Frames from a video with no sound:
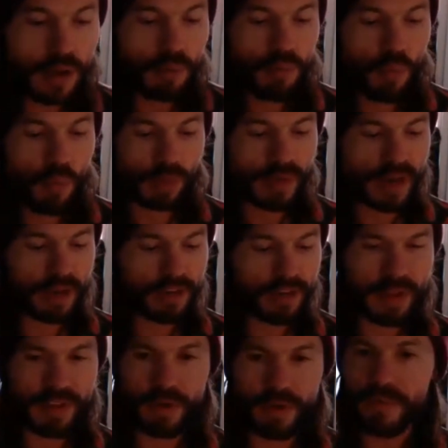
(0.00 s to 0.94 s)

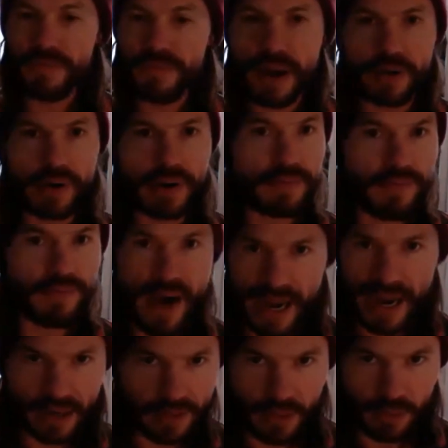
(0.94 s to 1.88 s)
Mormonism is a very
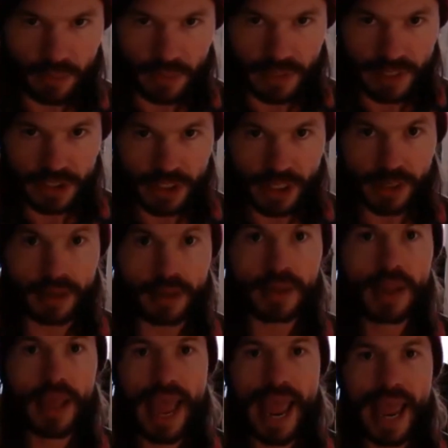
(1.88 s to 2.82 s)
violent religion.
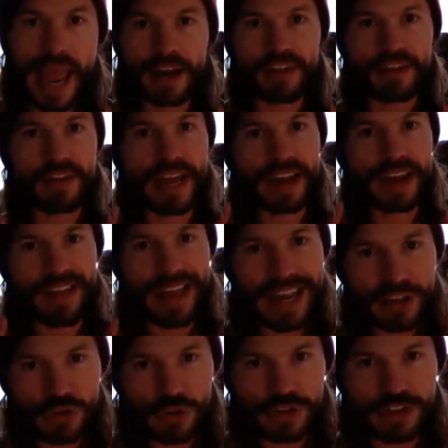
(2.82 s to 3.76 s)
And it's
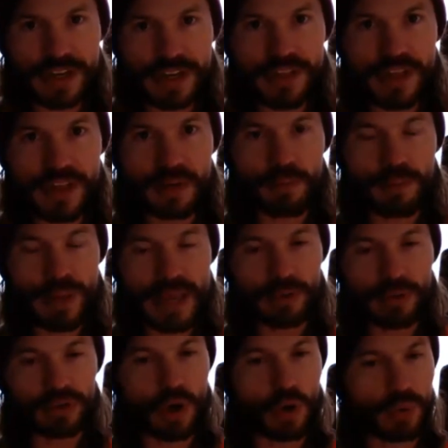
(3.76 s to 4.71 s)
interesting that
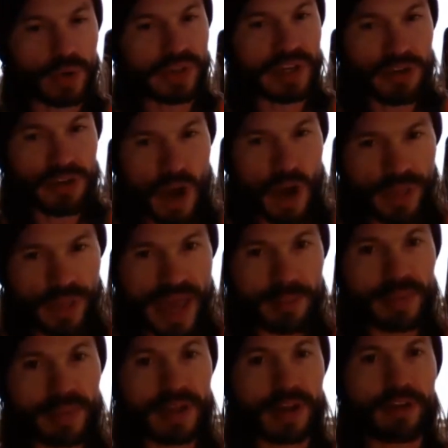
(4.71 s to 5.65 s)
people don't really know
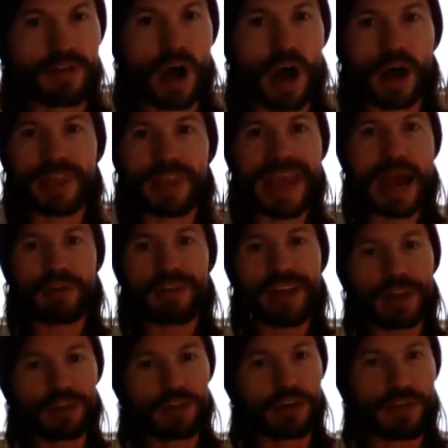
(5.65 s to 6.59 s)
that, because on the
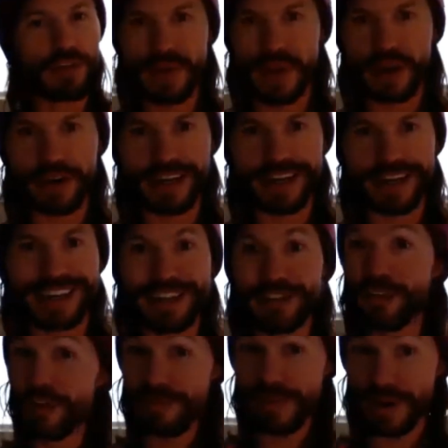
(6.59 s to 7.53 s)
outside it looks very
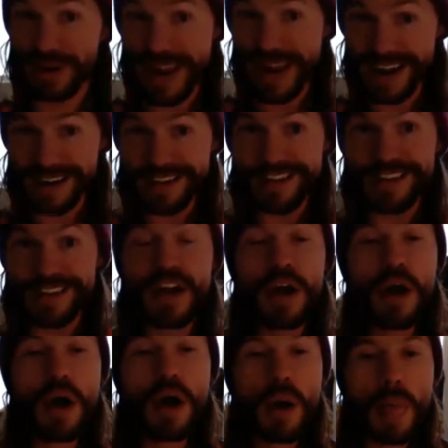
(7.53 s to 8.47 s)
nice.
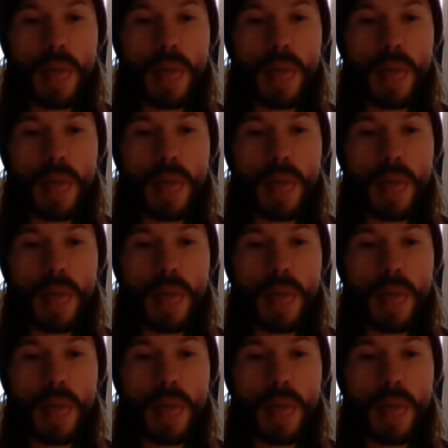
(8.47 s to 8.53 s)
